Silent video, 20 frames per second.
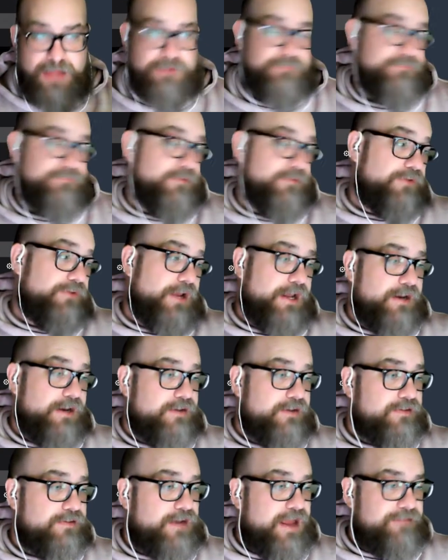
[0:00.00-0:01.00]
If your hand
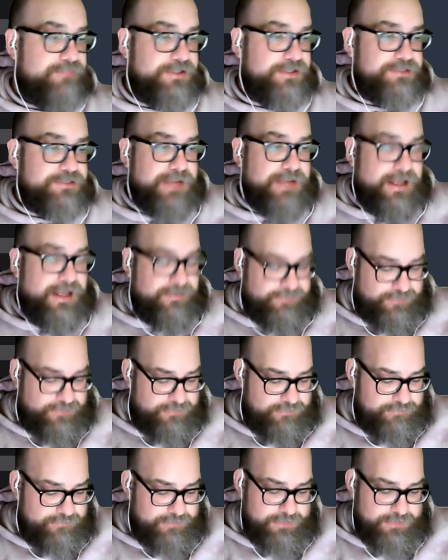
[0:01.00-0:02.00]
doesn't have much
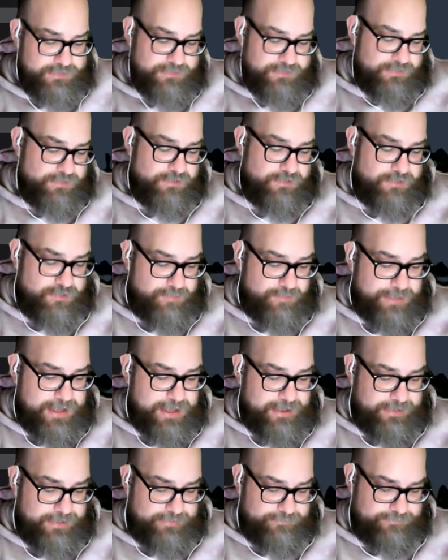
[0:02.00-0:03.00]
value, you're
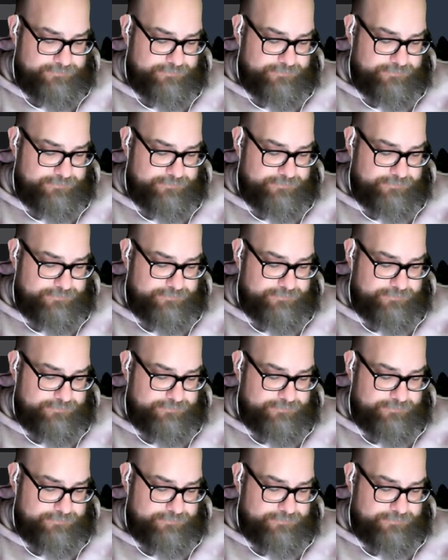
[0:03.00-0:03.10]
betting.